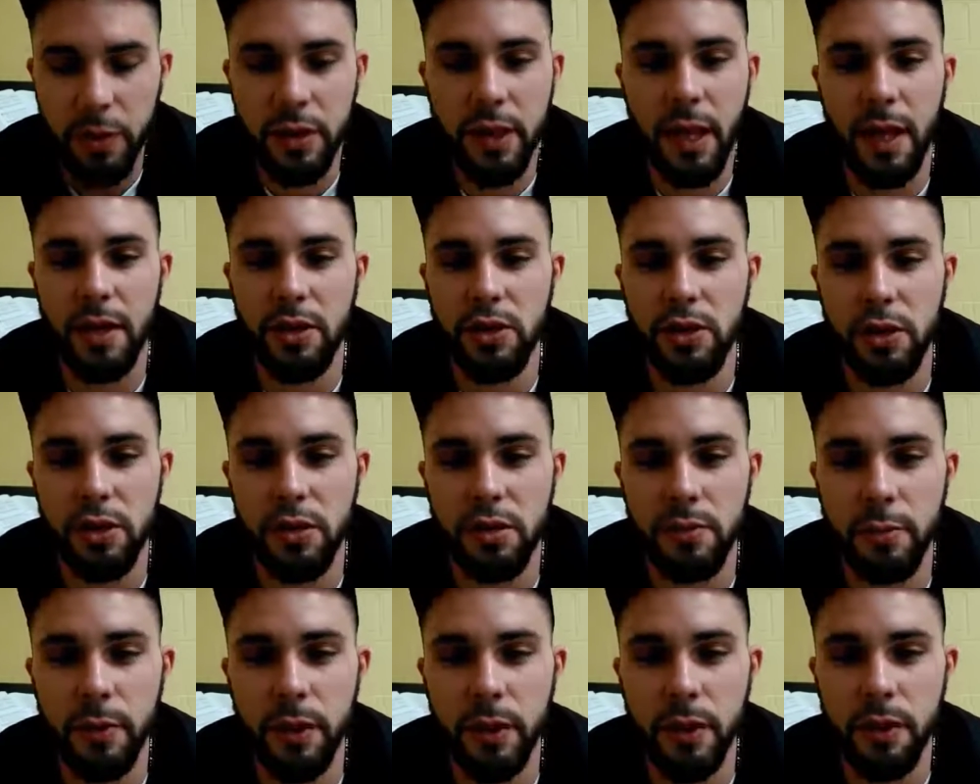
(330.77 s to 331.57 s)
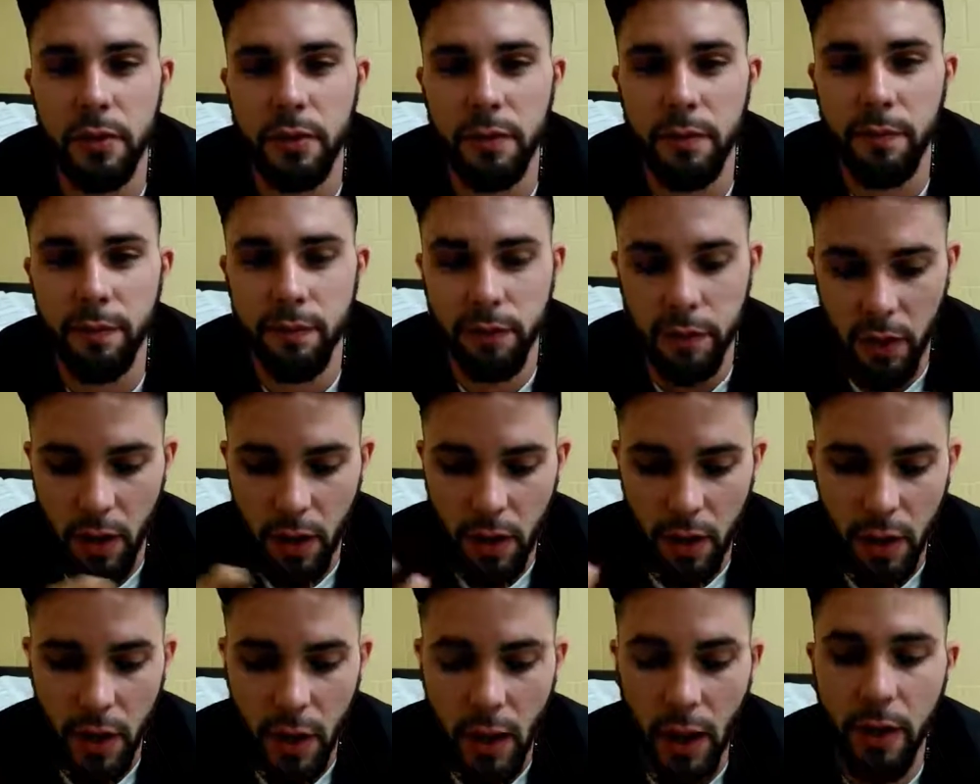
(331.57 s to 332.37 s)
But that's just me.
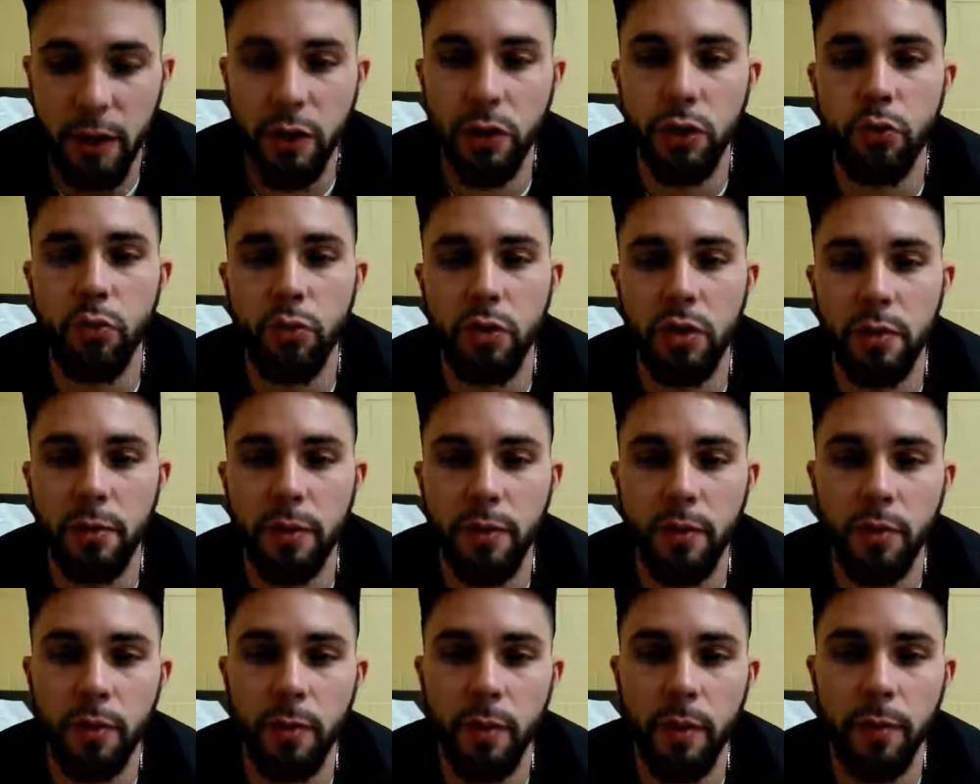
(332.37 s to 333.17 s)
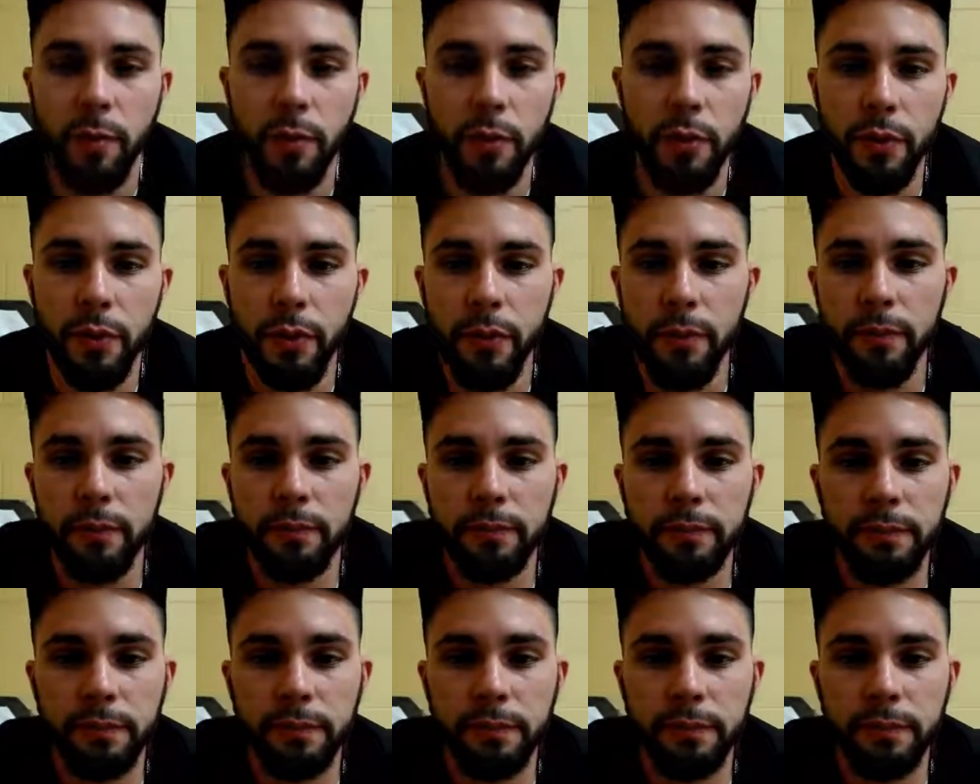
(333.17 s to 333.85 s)
How do you want to be remembered?